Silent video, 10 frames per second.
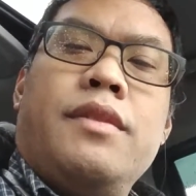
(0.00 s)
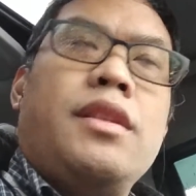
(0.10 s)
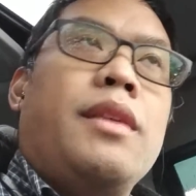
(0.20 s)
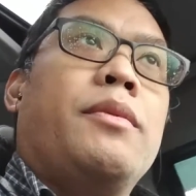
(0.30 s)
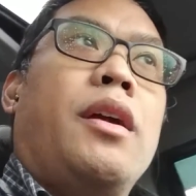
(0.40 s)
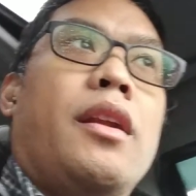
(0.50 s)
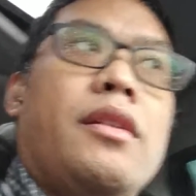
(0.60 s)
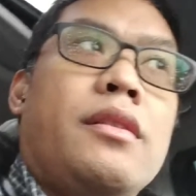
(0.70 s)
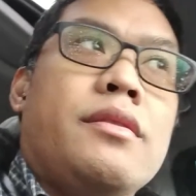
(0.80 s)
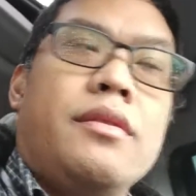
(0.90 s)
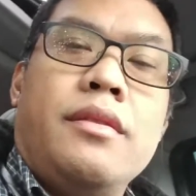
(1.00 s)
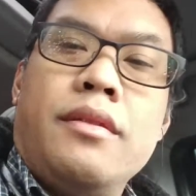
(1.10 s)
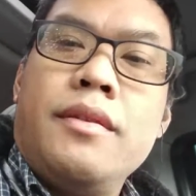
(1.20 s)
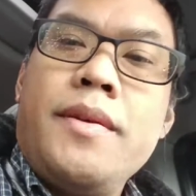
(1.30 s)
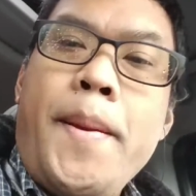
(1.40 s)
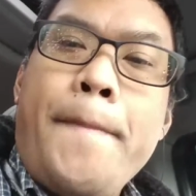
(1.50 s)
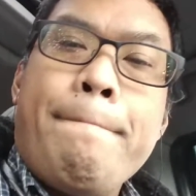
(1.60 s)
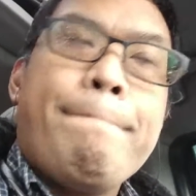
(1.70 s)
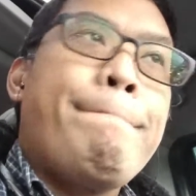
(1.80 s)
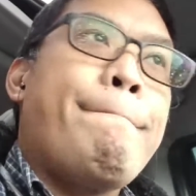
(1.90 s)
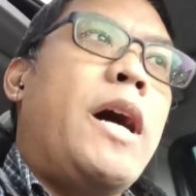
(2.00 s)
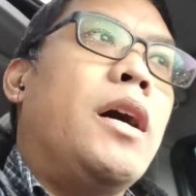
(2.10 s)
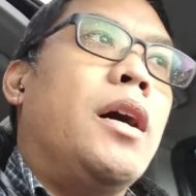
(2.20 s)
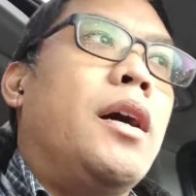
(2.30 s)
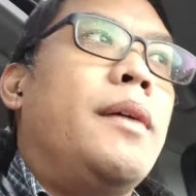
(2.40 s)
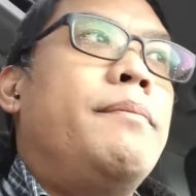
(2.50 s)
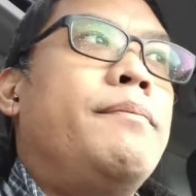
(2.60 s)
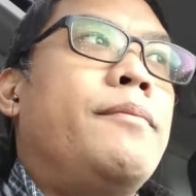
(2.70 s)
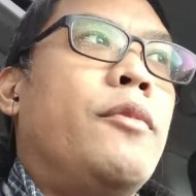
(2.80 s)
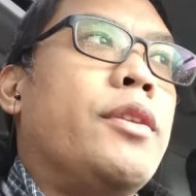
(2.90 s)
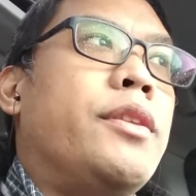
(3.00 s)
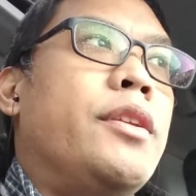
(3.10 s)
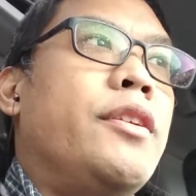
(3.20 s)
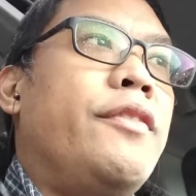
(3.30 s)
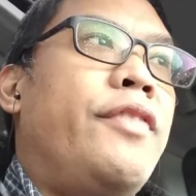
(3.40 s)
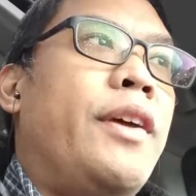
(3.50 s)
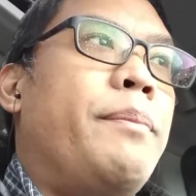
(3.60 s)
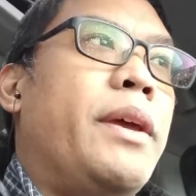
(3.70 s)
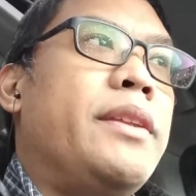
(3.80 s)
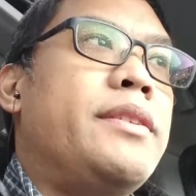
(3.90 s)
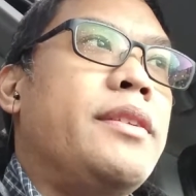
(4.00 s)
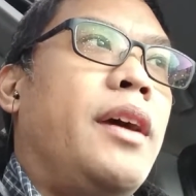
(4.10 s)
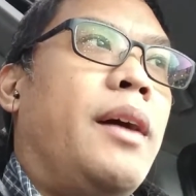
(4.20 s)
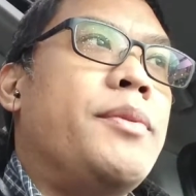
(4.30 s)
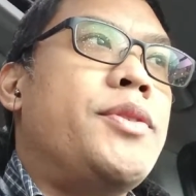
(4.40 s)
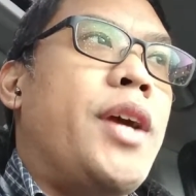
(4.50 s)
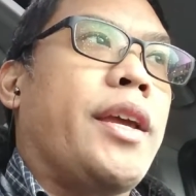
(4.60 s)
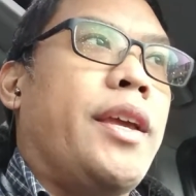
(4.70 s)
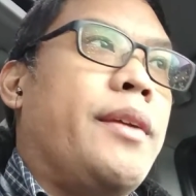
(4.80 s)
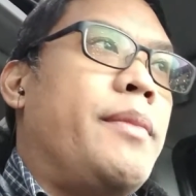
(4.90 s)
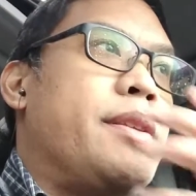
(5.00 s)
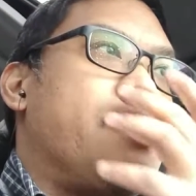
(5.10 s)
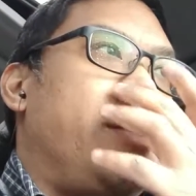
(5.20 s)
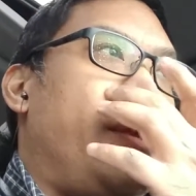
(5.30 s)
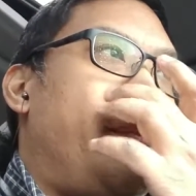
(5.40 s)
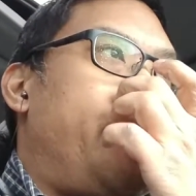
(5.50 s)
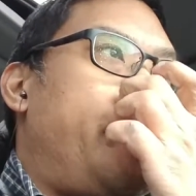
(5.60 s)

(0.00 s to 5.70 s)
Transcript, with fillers: Sleep Chronicles. Um, with the new Fitbit, I'm tracking my sleep